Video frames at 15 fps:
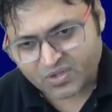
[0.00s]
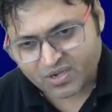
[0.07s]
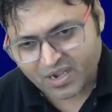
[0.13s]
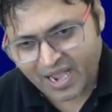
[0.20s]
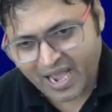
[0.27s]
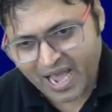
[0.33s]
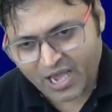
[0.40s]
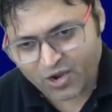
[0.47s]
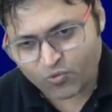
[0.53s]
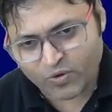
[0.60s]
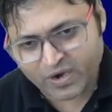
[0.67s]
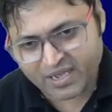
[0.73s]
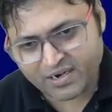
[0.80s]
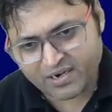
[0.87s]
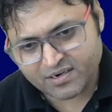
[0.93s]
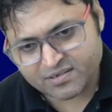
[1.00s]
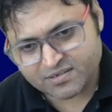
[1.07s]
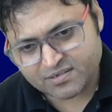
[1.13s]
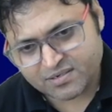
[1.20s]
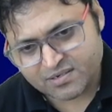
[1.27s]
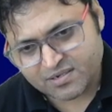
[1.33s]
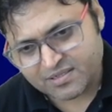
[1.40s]
R1.
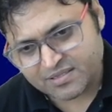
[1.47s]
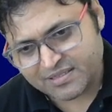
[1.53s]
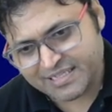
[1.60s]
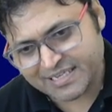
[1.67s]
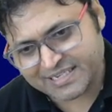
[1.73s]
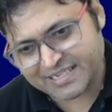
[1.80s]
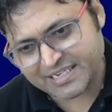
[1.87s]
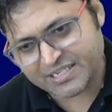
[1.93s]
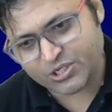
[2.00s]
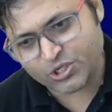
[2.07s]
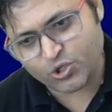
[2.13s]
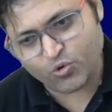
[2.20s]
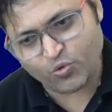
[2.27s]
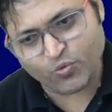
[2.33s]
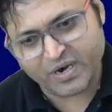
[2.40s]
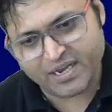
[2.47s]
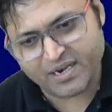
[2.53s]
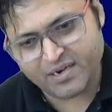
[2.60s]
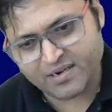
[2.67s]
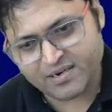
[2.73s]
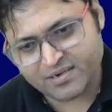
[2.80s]
This is U1